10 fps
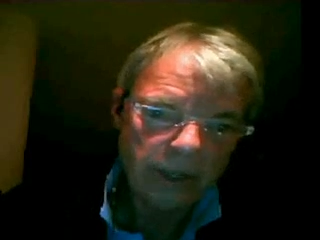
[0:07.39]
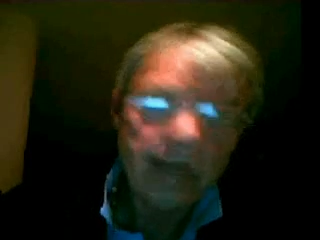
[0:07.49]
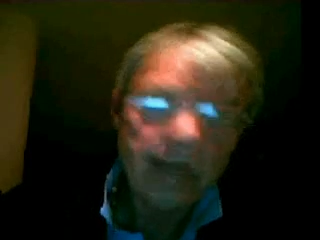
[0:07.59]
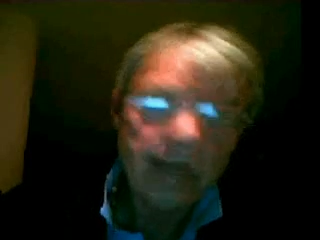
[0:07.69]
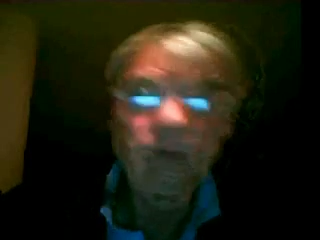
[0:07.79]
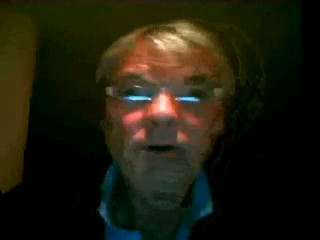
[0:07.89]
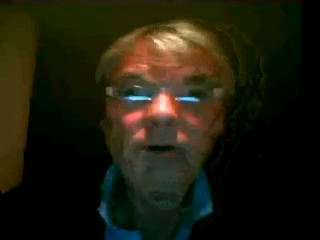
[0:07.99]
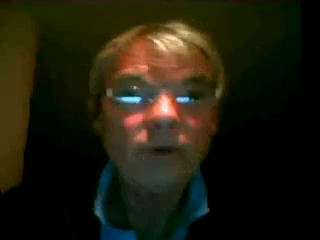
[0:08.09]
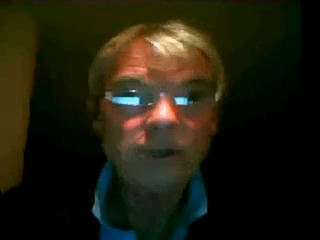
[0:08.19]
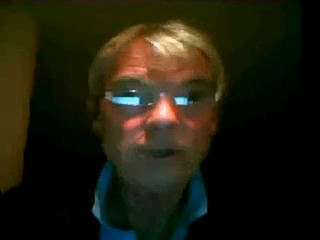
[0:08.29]
I don't know
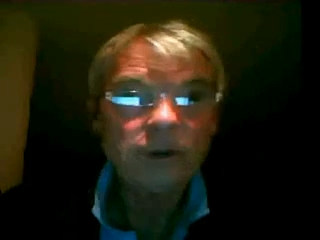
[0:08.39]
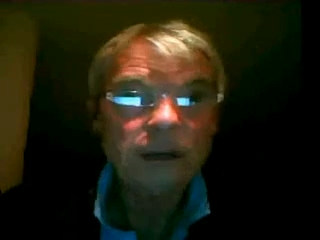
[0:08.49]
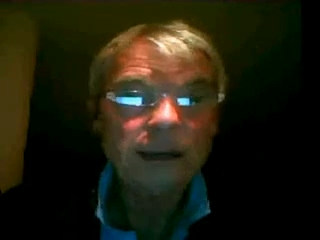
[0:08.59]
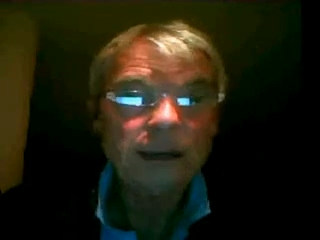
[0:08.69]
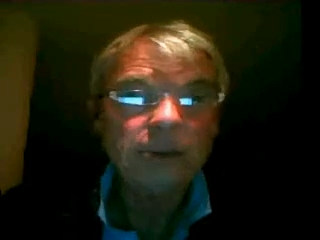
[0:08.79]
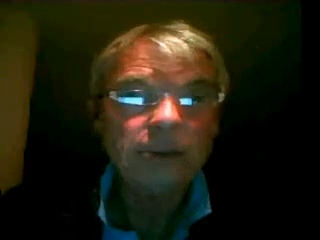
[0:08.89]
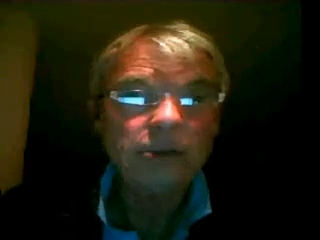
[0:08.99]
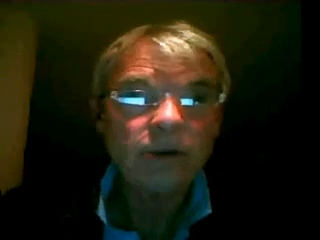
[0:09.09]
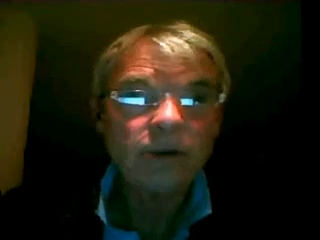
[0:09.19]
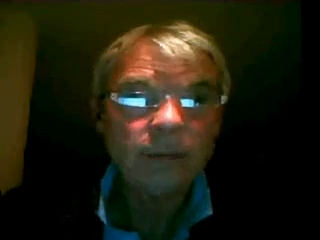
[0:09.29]
what's going to happen to
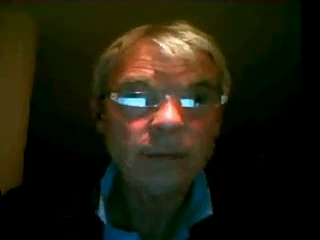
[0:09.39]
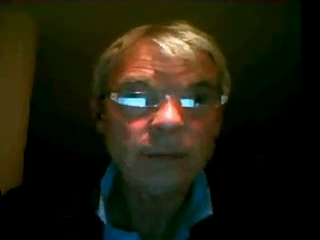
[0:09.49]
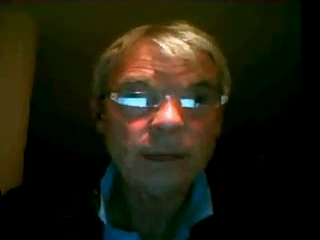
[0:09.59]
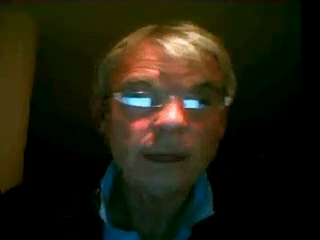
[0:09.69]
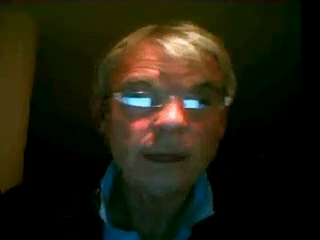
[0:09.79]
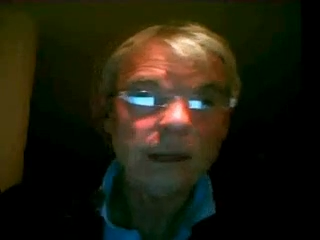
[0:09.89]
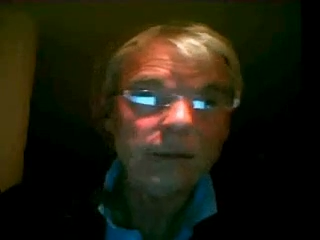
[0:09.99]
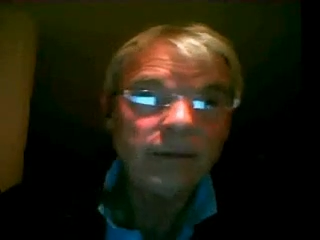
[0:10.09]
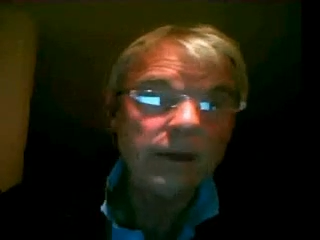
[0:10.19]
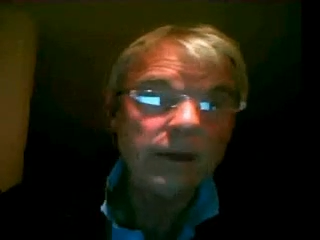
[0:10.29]
them, but
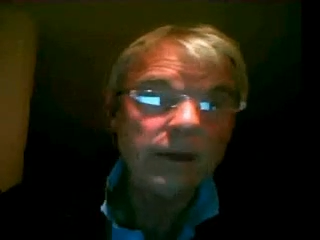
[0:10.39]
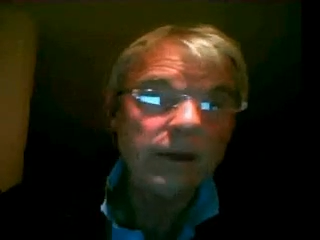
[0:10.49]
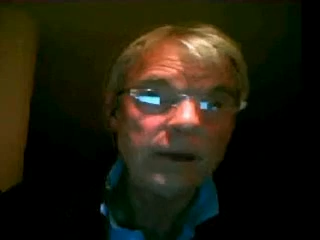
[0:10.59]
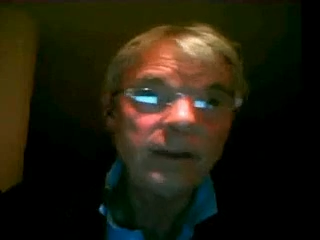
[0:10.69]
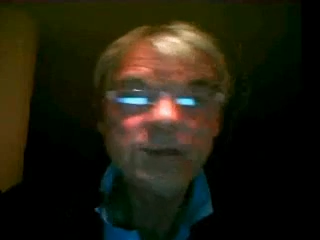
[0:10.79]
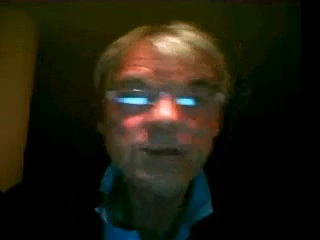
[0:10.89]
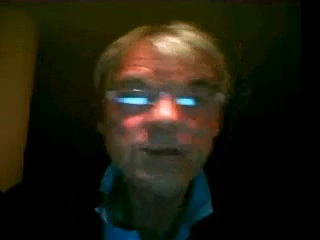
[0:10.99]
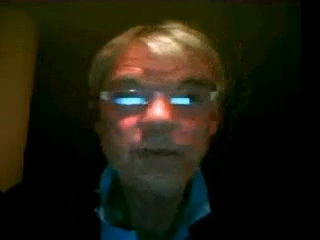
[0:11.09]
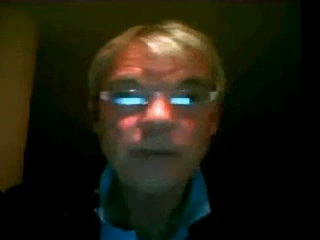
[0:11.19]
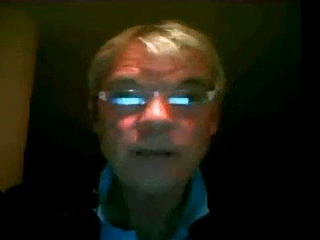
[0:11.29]
I think it's
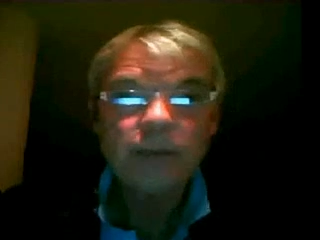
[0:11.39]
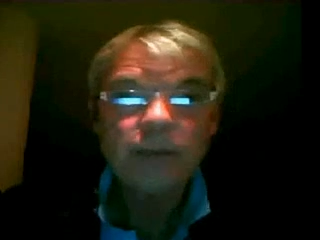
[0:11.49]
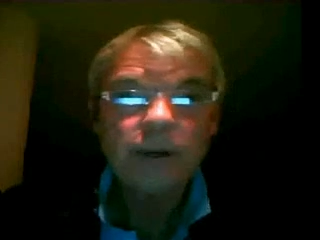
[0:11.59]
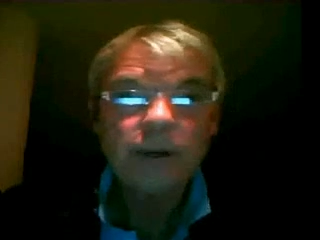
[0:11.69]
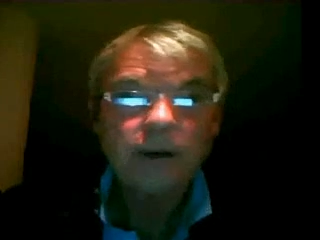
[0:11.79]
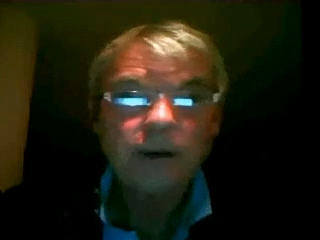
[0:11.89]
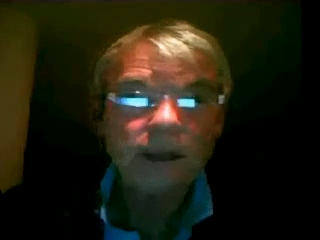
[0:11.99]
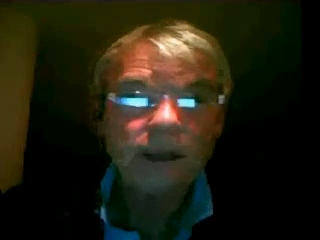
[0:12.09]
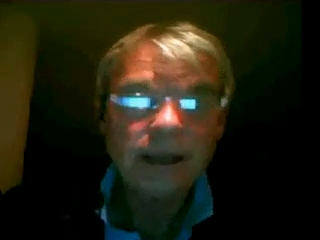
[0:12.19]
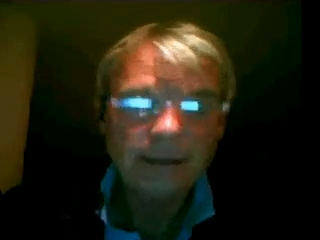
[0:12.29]
become apparent
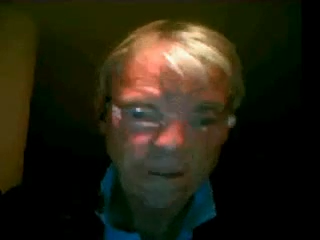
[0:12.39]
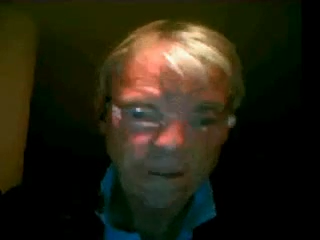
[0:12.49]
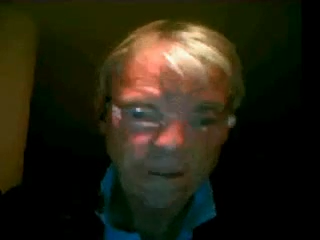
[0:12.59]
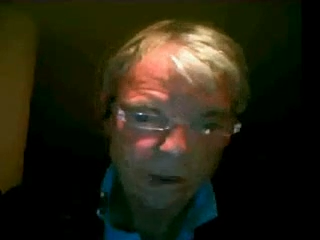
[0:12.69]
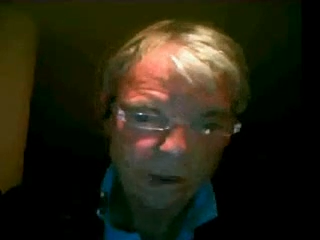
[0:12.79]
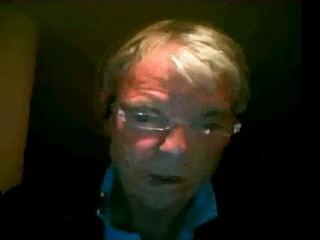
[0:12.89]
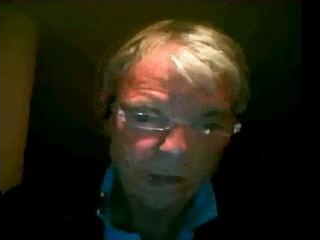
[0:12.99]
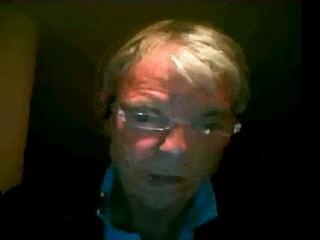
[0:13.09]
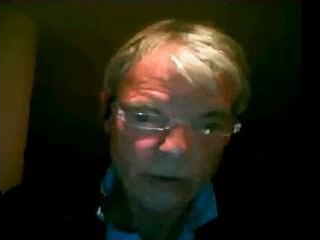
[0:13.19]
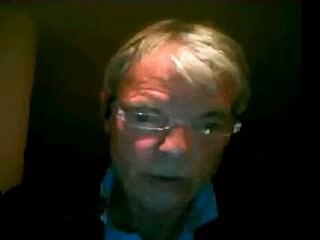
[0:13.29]
that they have an even more
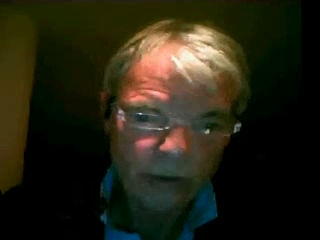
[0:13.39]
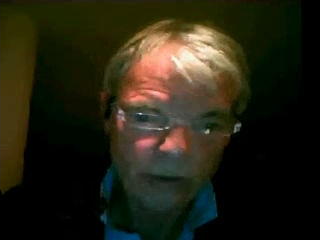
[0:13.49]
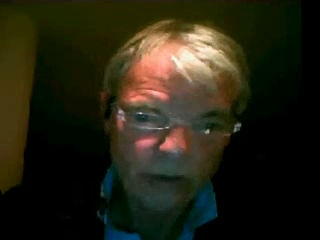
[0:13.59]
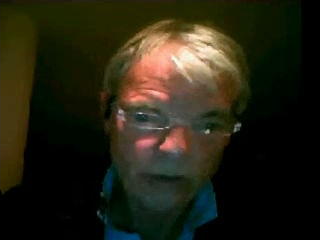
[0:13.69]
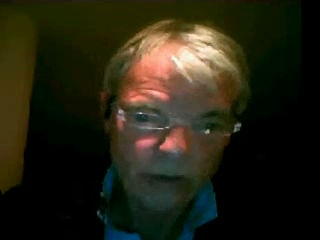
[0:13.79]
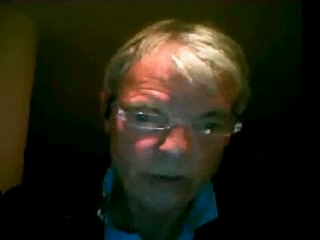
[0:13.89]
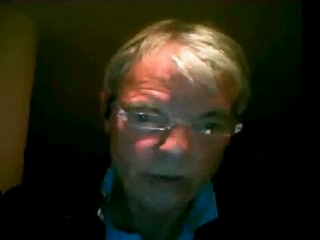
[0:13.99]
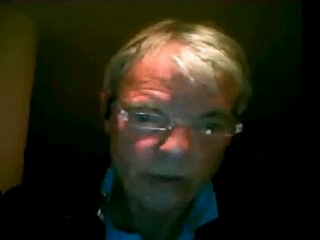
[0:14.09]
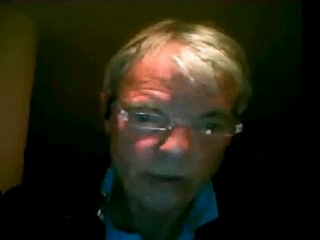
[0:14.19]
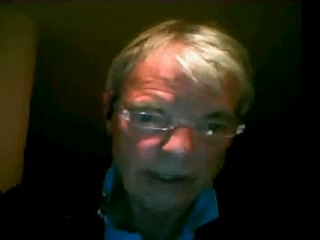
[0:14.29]
important
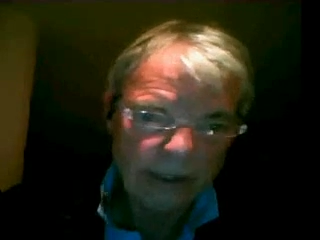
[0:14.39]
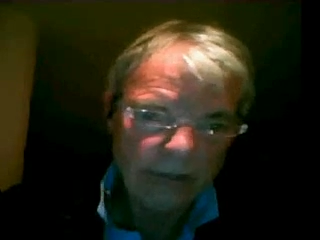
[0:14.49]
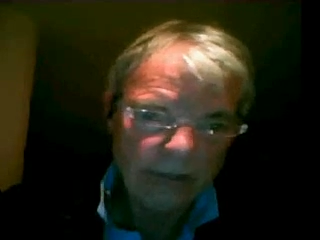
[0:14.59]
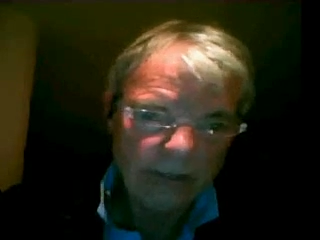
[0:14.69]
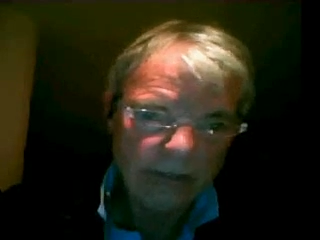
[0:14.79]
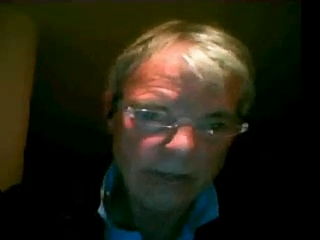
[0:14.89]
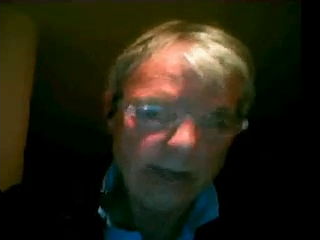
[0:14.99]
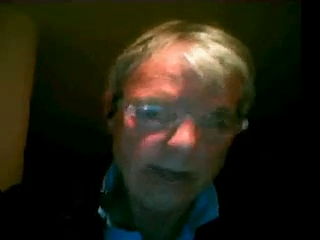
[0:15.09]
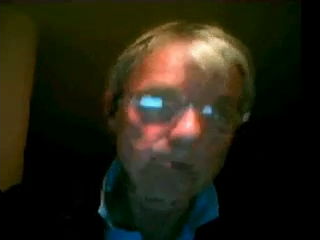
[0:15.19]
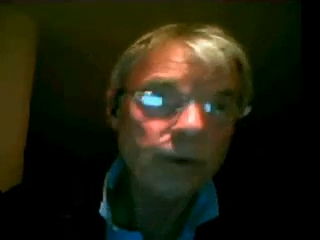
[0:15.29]
role than
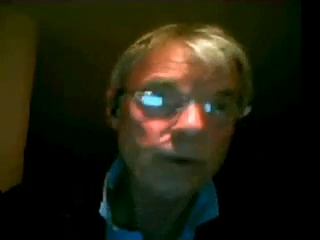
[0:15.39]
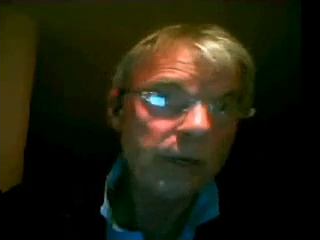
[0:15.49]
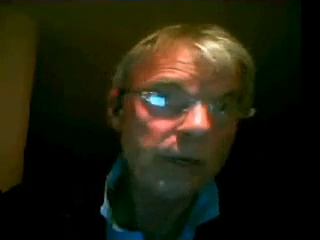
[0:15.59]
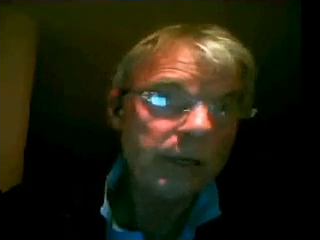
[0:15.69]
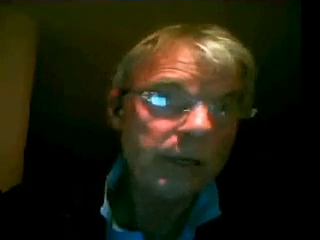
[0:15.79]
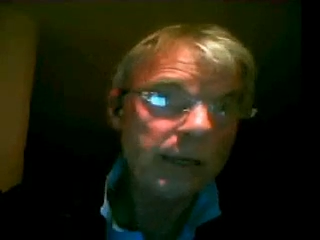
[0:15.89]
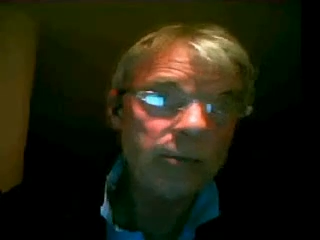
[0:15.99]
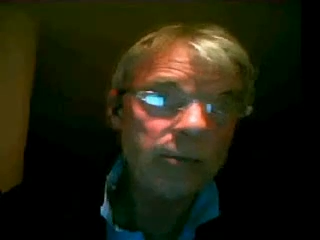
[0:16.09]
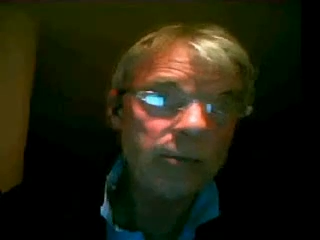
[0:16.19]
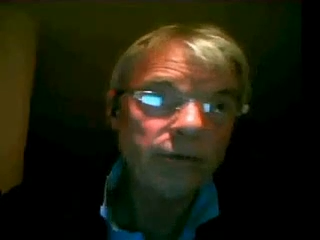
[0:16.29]
perhaps we thought they had
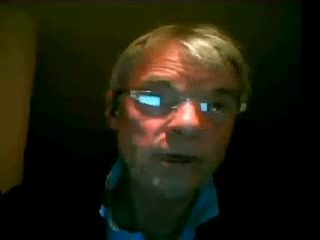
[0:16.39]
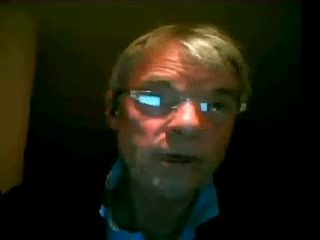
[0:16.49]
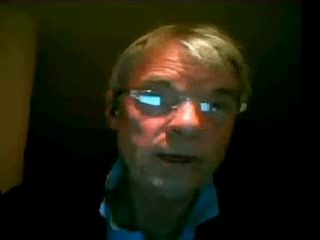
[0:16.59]
before.